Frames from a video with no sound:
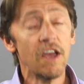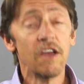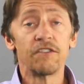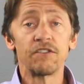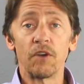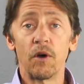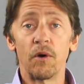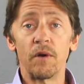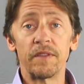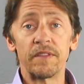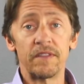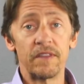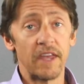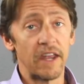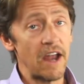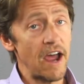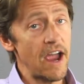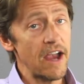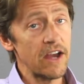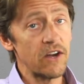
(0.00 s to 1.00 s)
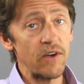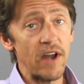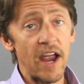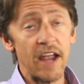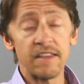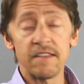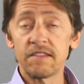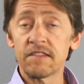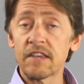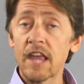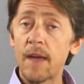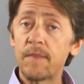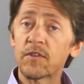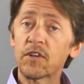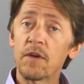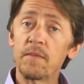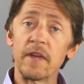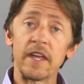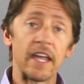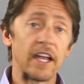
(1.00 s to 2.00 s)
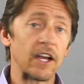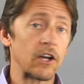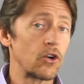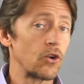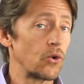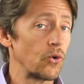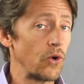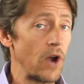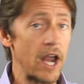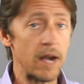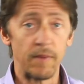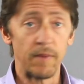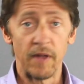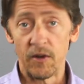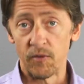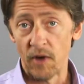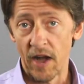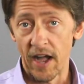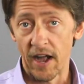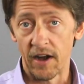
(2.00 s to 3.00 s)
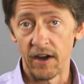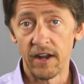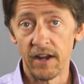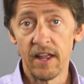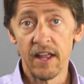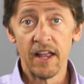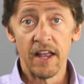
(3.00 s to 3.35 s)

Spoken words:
So in high grade, these games are going to be incredibly rare.